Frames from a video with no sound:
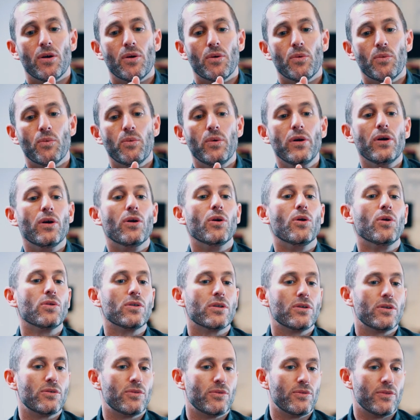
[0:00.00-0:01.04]

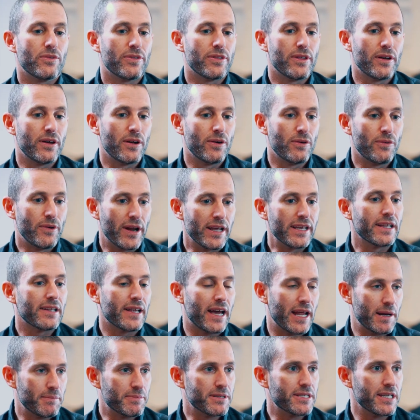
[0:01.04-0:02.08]
Will the
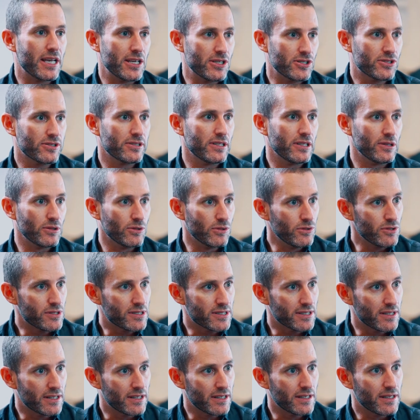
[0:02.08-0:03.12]
regulator potentially
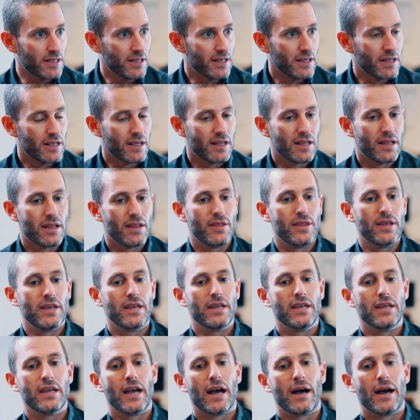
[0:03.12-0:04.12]
loosen the